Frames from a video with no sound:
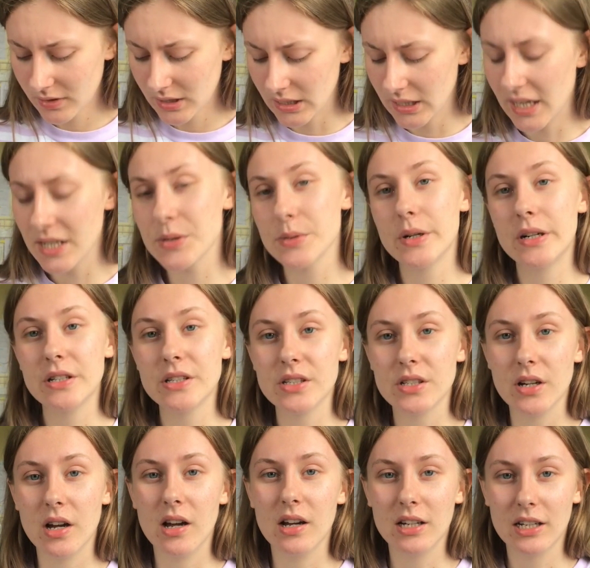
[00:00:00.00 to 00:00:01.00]
That's where I'd
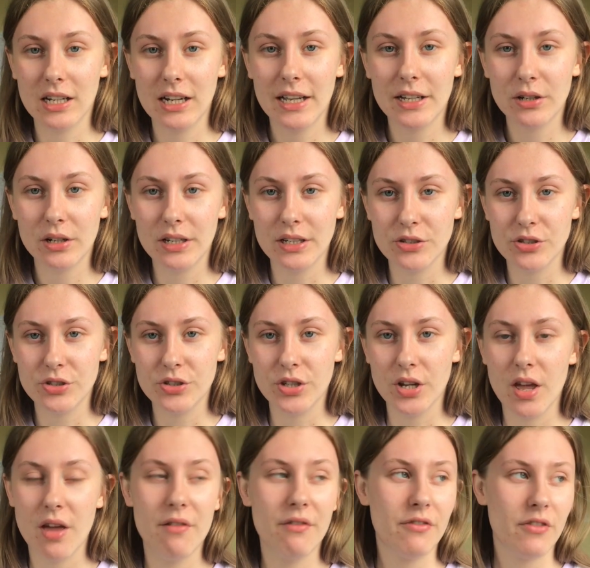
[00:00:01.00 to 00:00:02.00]
start. Collect your
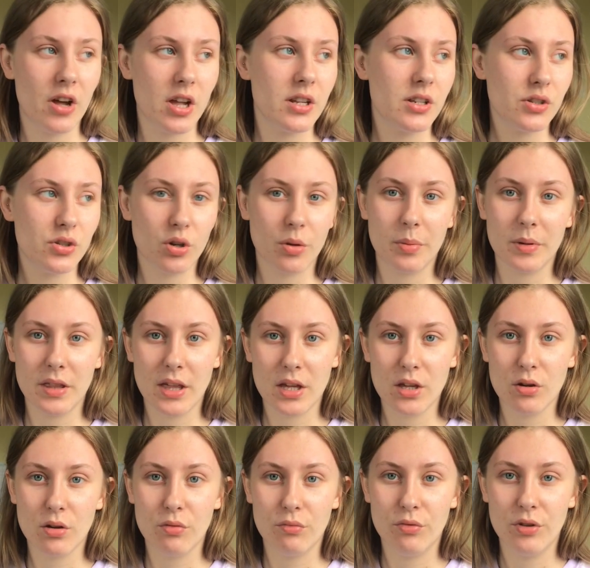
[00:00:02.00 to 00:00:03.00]
literature, find a topic that
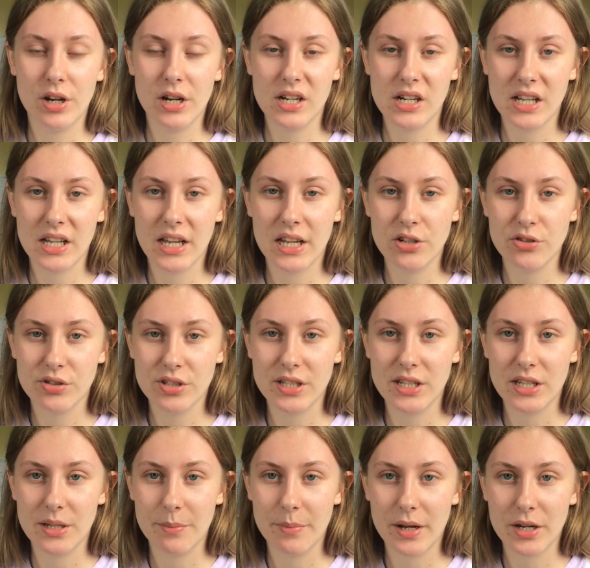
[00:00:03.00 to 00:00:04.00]
you're really
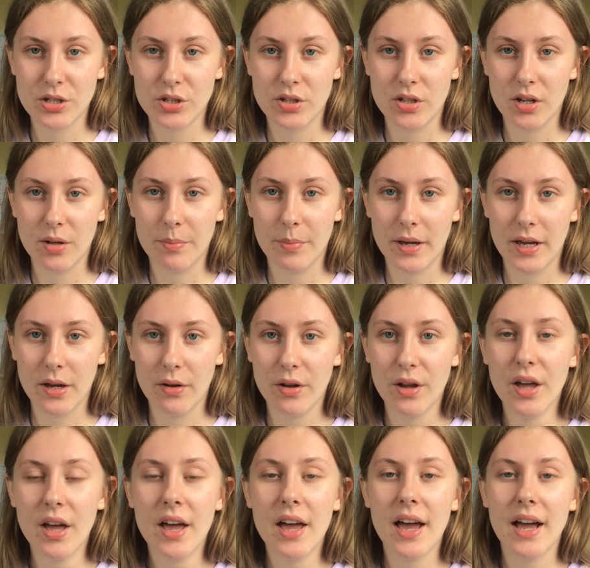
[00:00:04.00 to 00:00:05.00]
interested and passionate about,
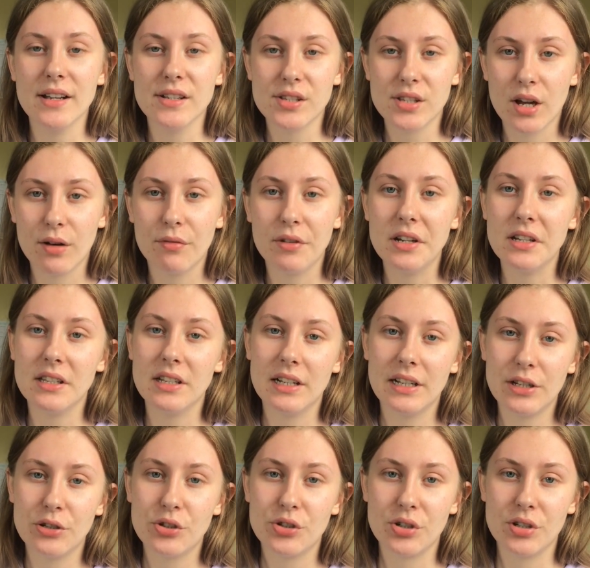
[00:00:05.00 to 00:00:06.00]
and start reading the
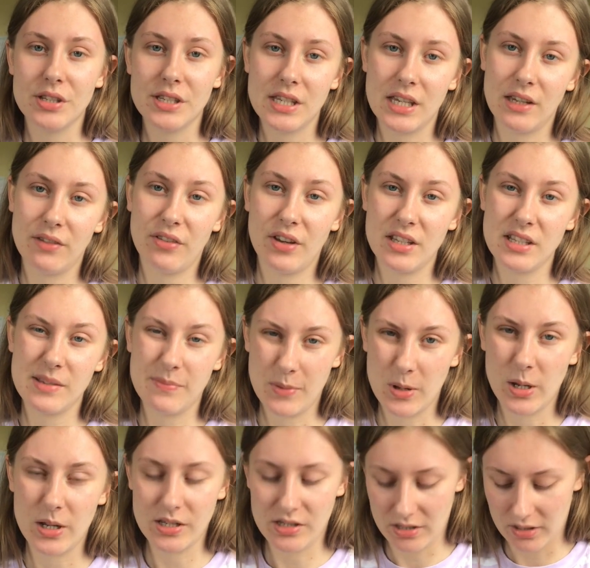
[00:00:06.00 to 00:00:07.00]
literature and see if it
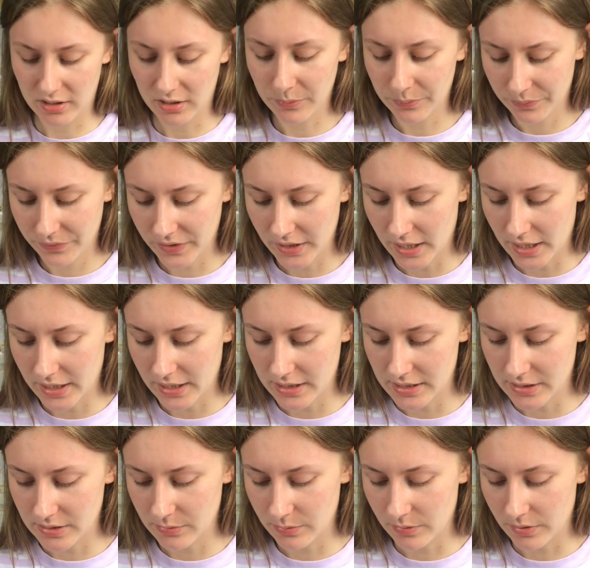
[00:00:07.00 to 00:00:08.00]
inspires you. That
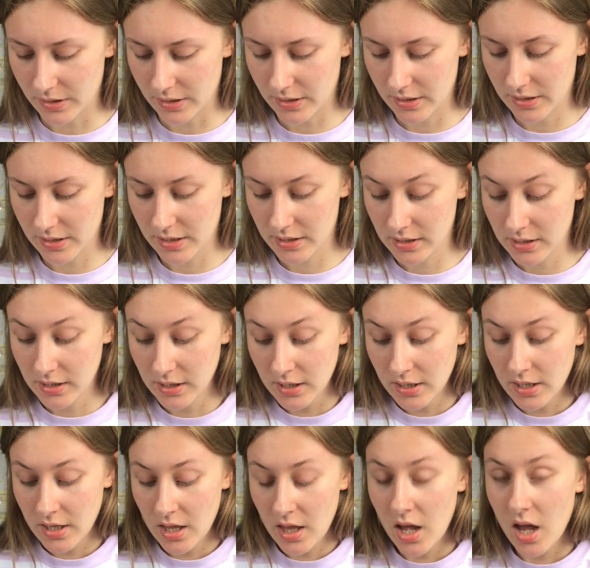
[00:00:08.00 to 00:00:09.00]
is where
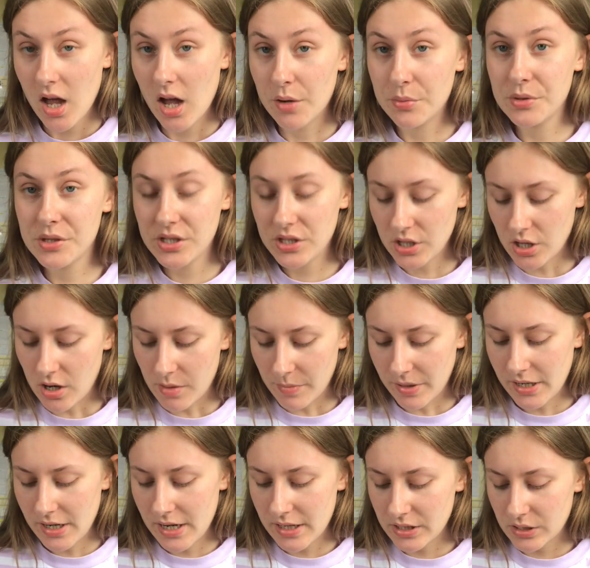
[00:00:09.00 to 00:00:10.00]
I would start. My
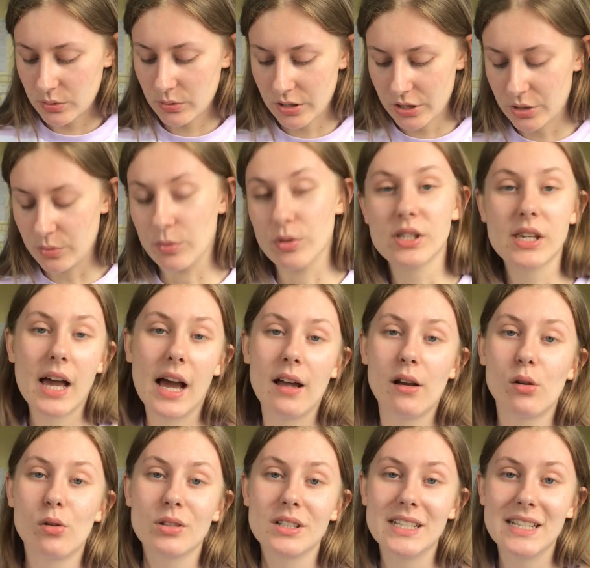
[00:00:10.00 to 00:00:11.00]
next question was, how
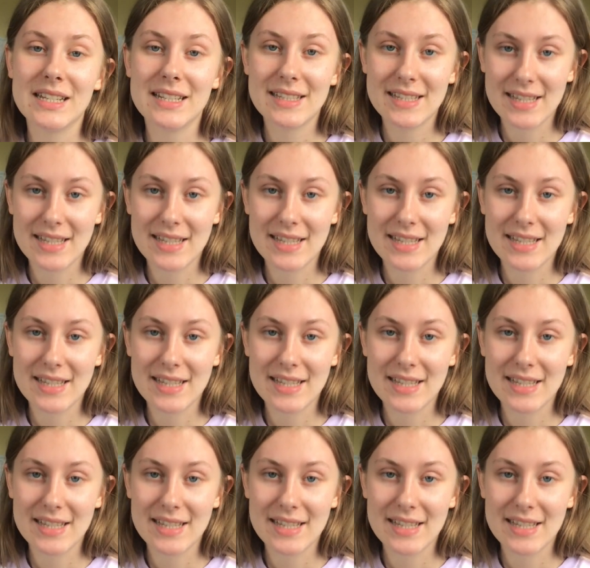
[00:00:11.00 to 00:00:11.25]
long did it